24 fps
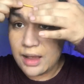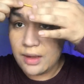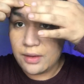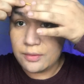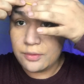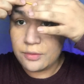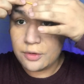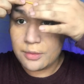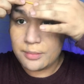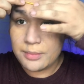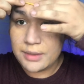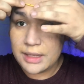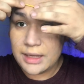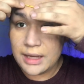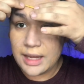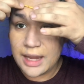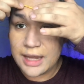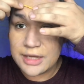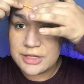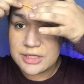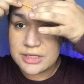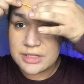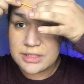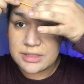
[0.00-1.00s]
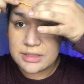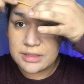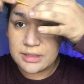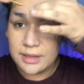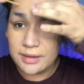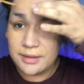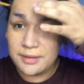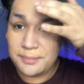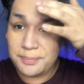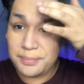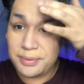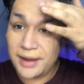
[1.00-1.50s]
Normally, I just
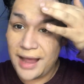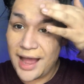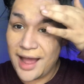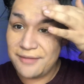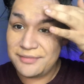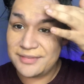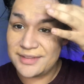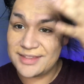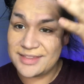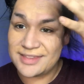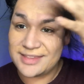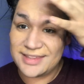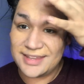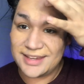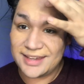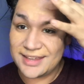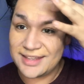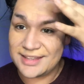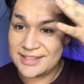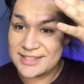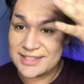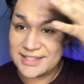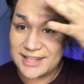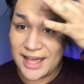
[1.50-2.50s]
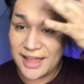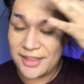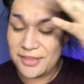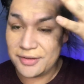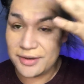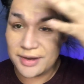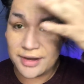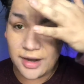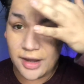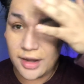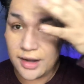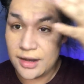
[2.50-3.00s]
have the stick and slather
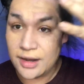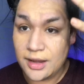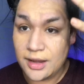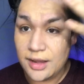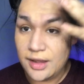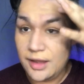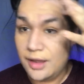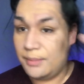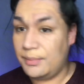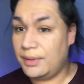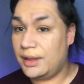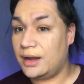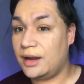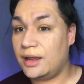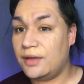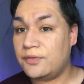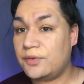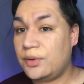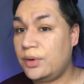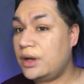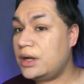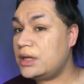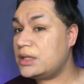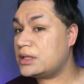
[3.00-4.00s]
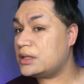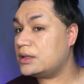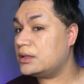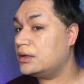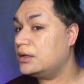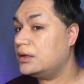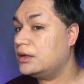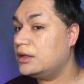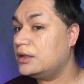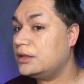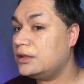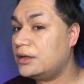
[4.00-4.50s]
it on. But, of course,
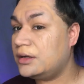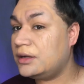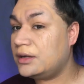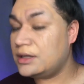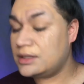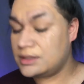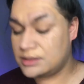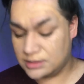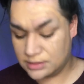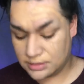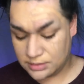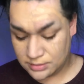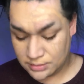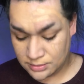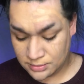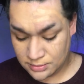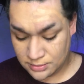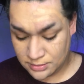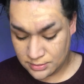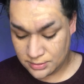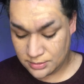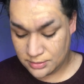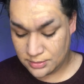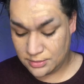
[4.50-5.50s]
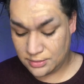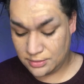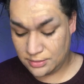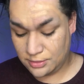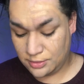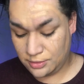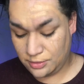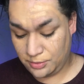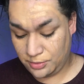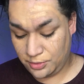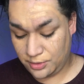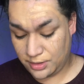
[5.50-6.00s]
there is
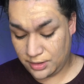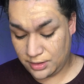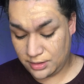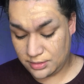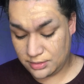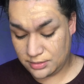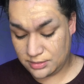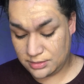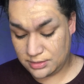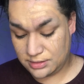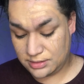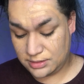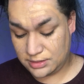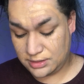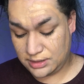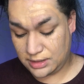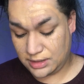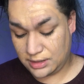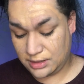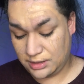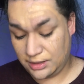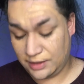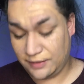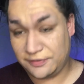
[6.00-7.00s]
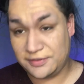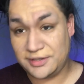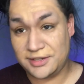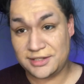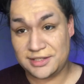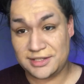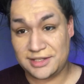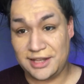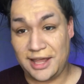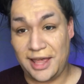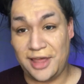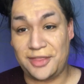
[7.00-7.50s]
no more stick left to
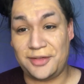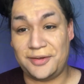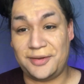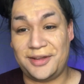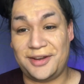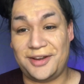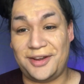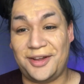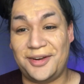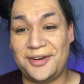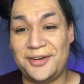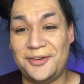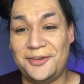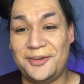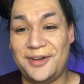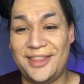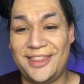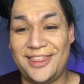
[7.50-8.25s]
slather it on with.